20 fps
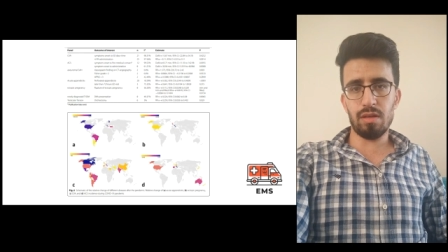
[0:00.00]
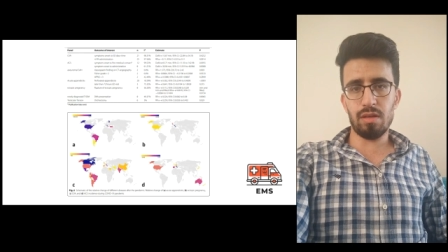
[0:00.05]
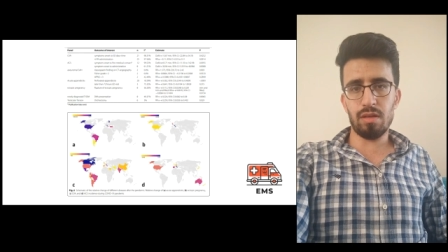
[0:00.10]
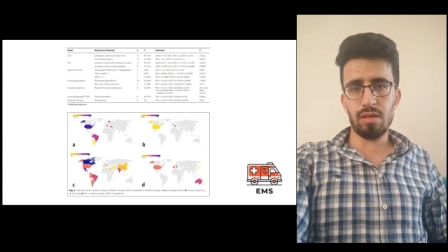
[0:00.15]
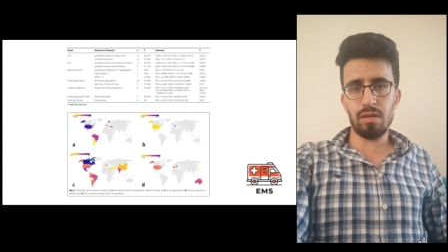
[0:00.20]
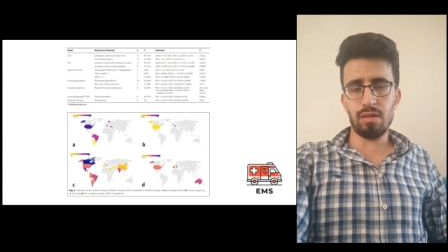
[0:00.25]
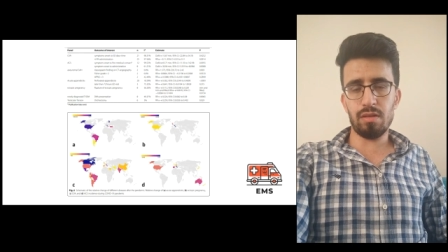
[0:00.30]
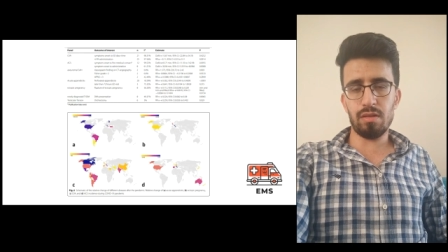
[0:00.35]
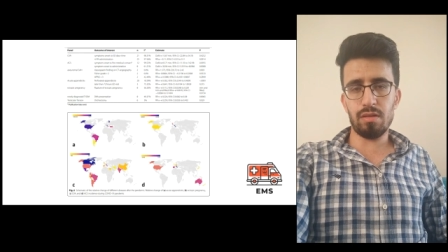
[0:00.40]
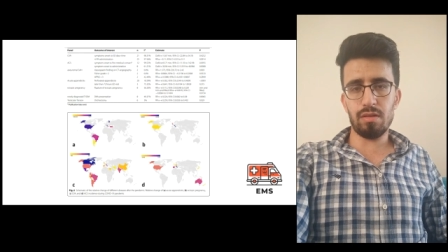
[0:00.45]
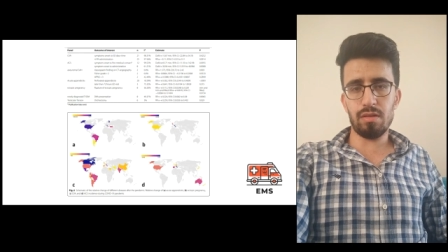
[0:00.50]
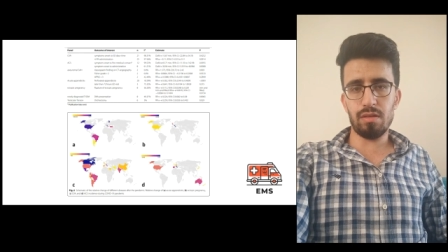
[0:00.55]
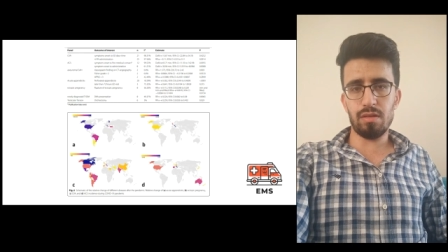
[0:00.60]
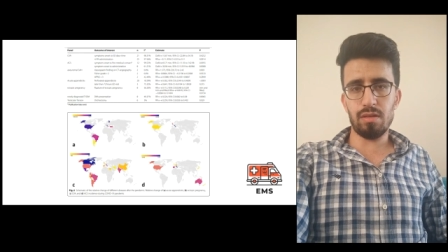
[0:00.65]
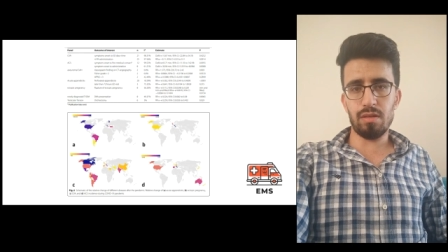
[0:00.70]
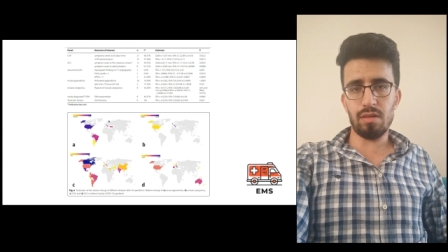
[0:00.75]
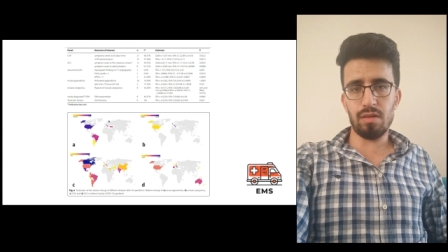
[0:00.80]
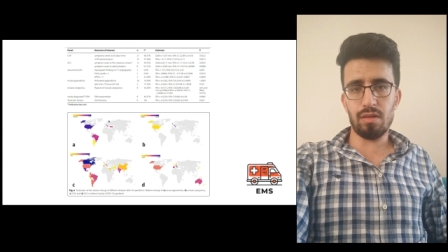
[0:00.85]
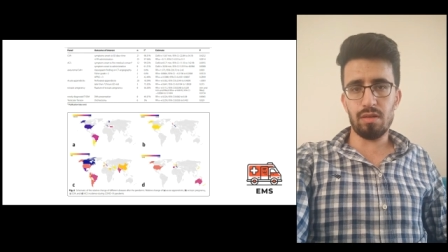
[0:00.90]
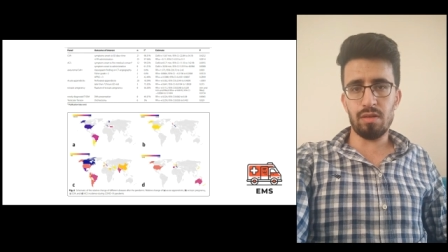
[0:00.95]
and
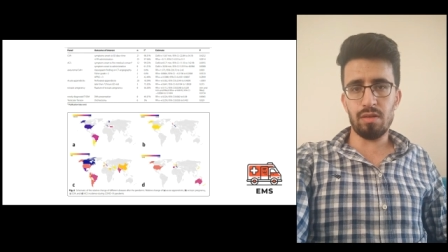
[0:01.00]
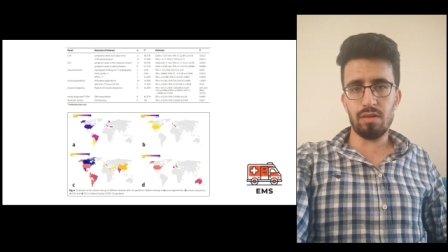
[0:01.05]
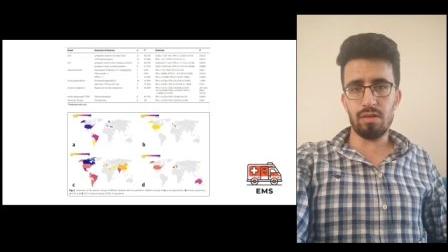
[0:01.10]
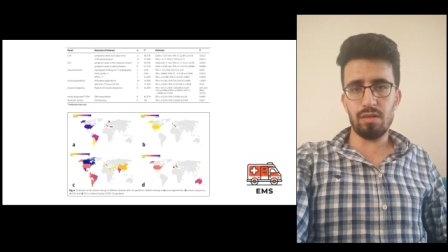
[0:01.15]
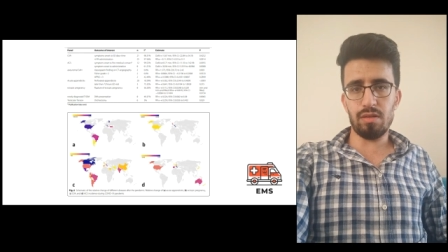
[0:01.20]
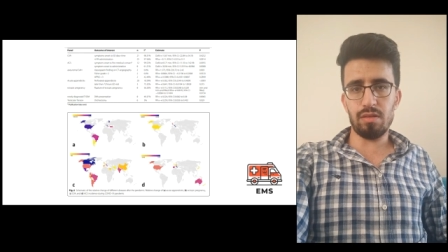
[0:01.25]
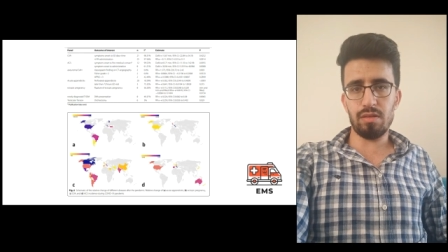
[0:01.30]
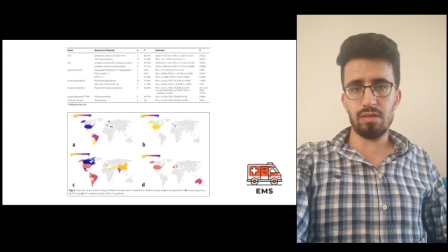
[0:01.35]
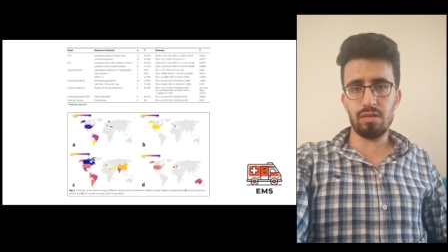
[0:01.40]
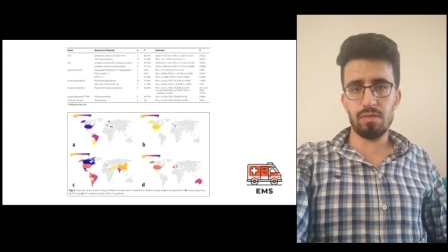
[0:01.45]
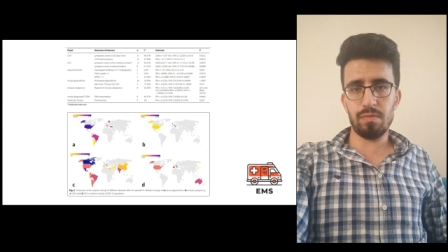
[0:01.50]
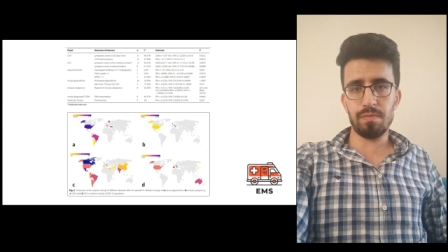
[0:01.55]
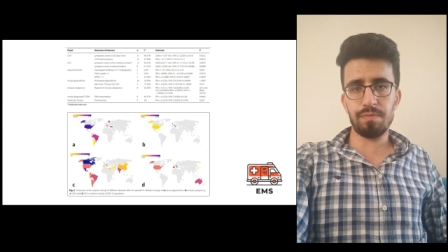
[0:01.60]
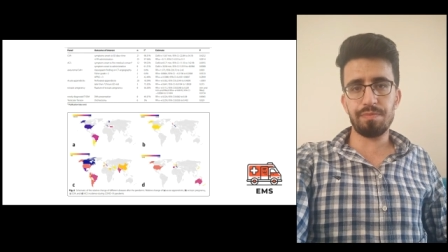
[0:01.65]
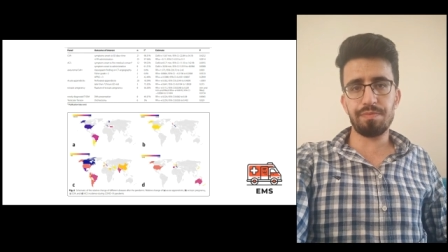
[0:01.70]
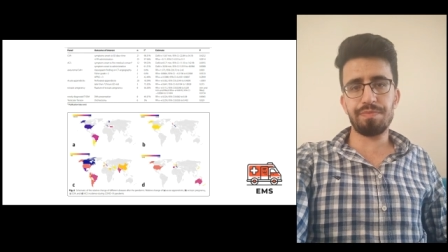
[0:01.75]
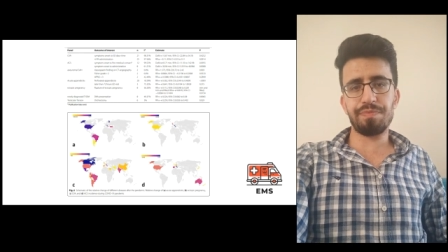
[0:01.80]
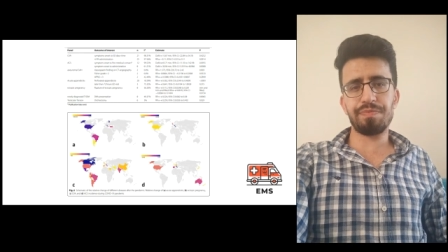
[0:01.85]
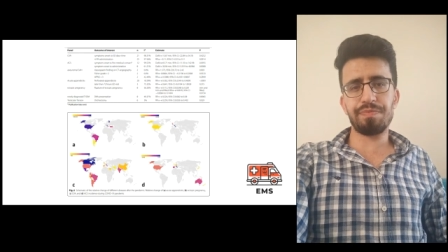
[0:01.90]
others.